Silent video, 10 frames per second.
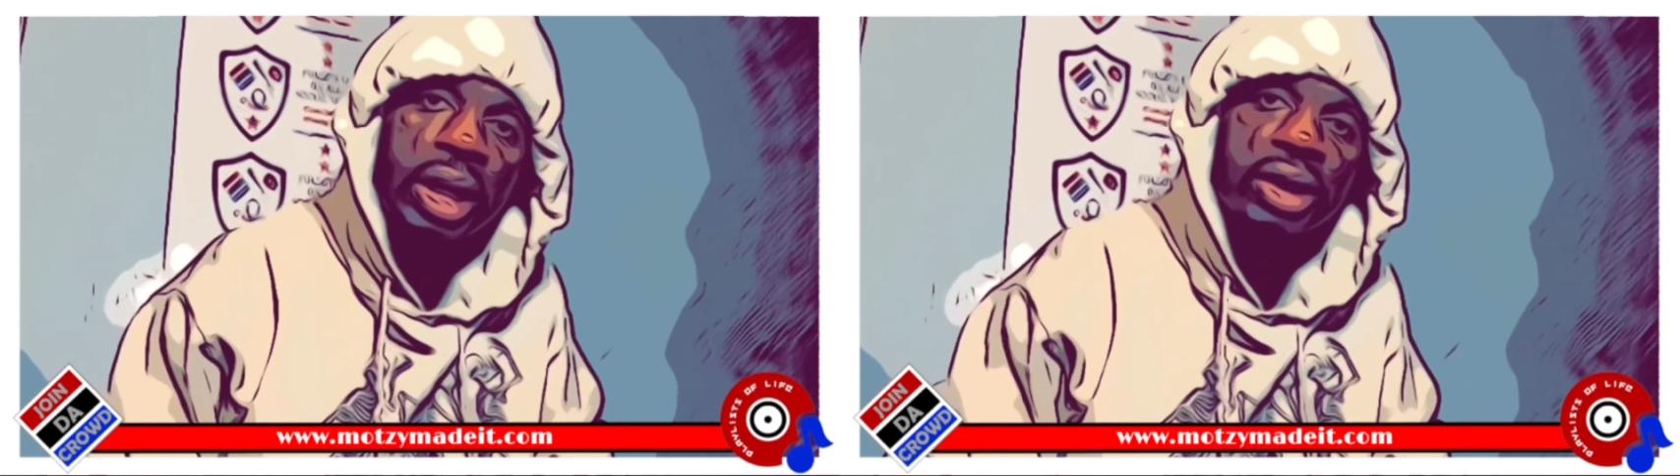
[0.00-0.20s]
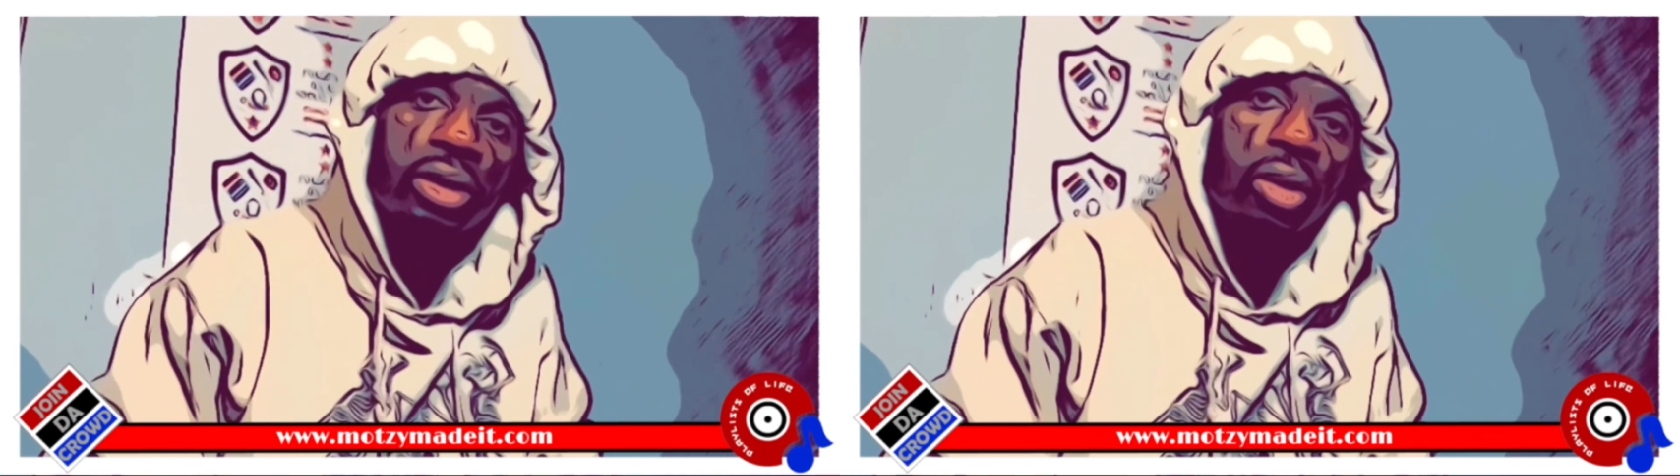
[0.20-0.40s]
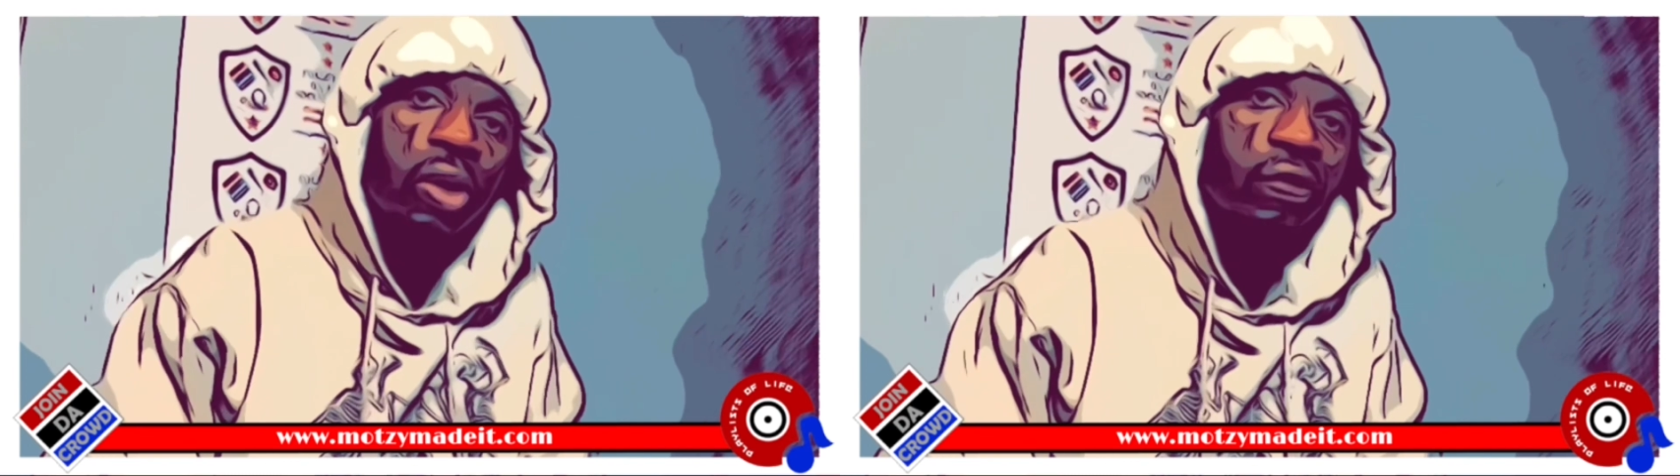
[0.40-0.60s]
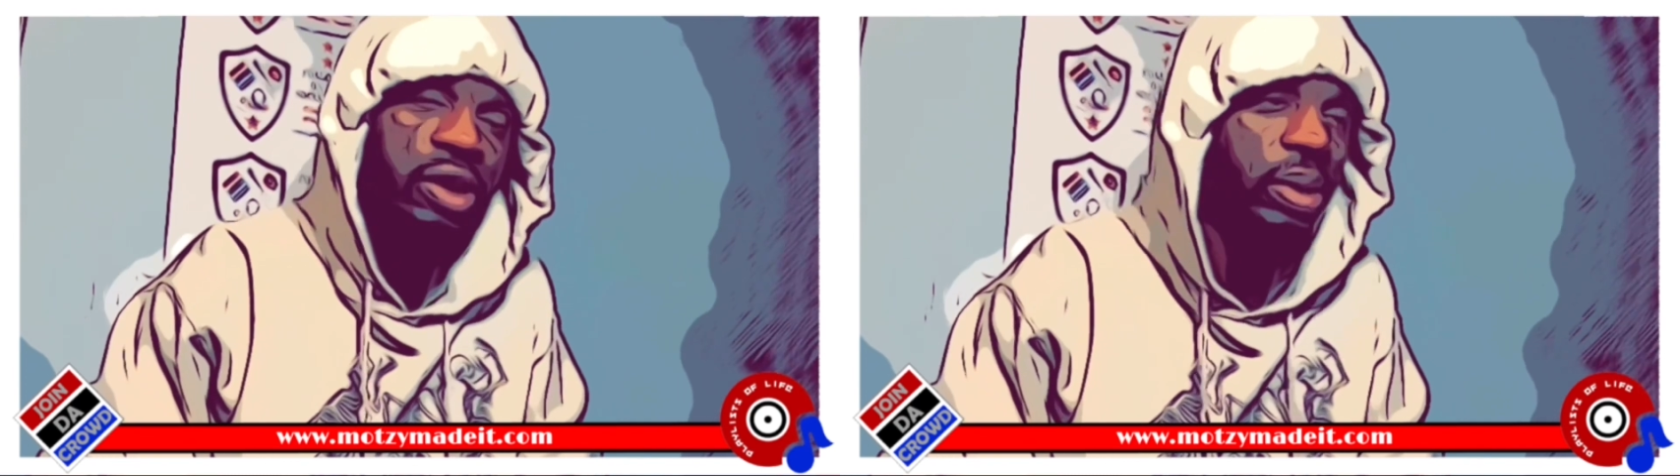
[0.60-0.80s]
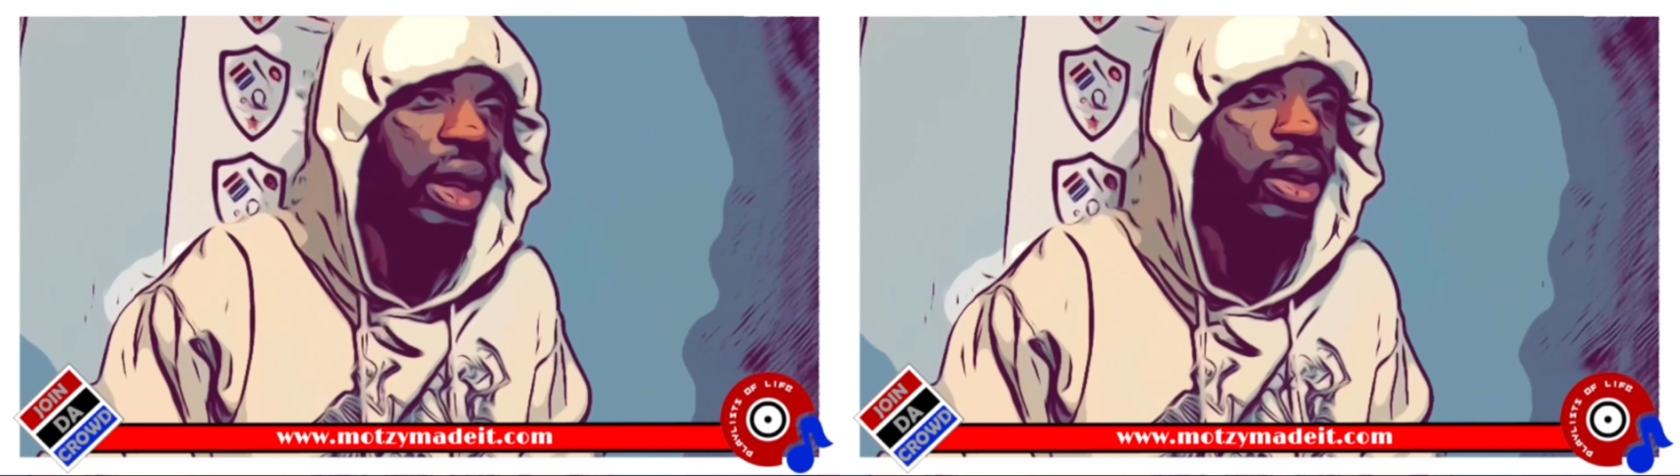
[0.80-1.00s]
Next song
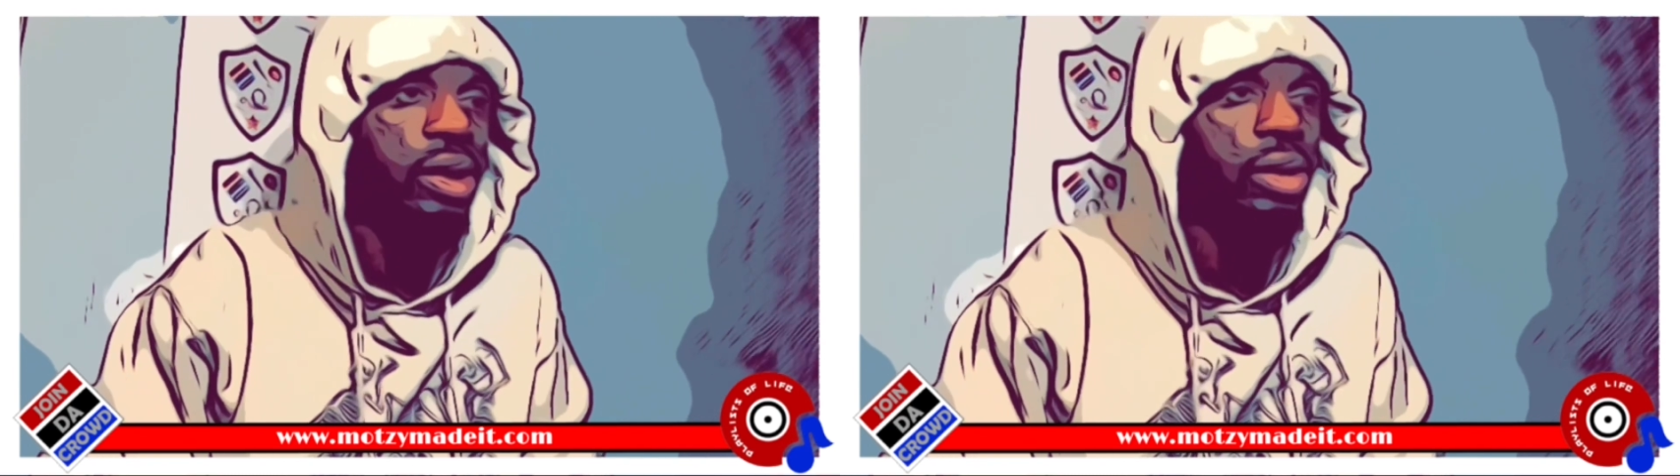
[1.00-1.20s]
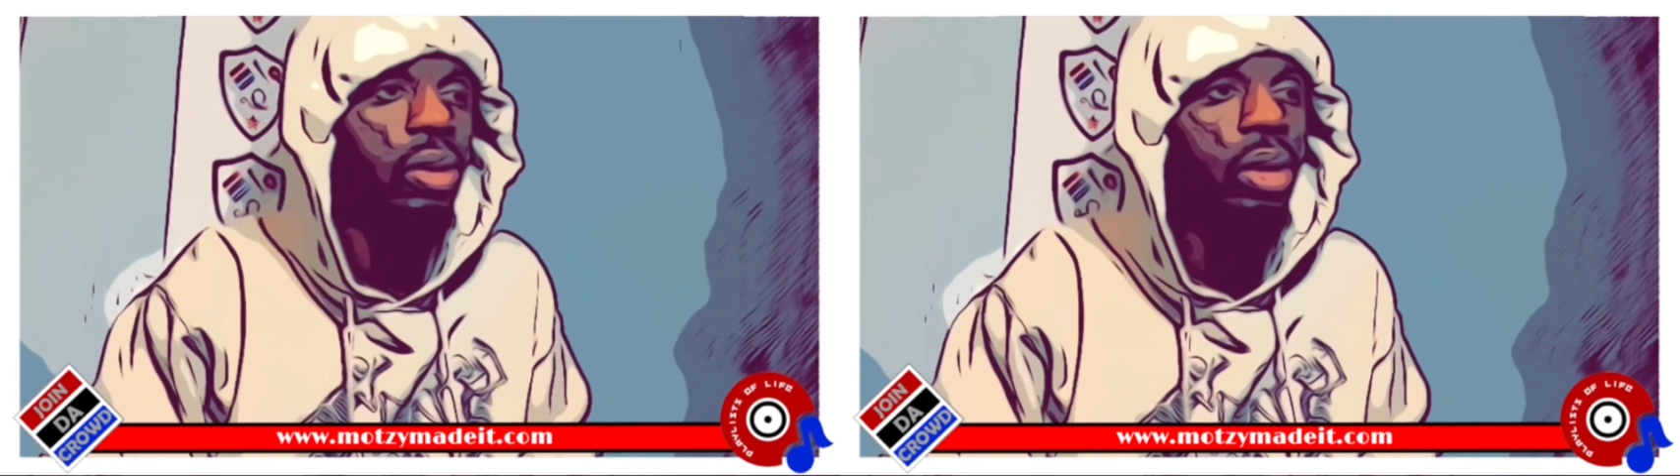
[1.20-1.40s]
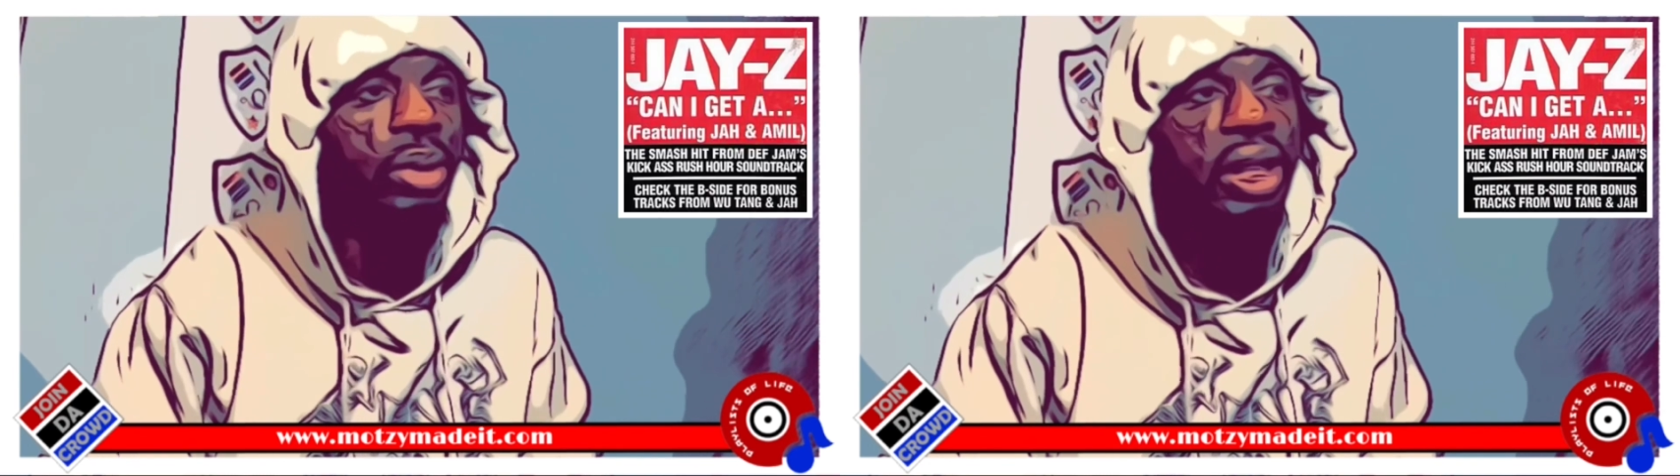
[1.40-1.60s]
off this playlist is going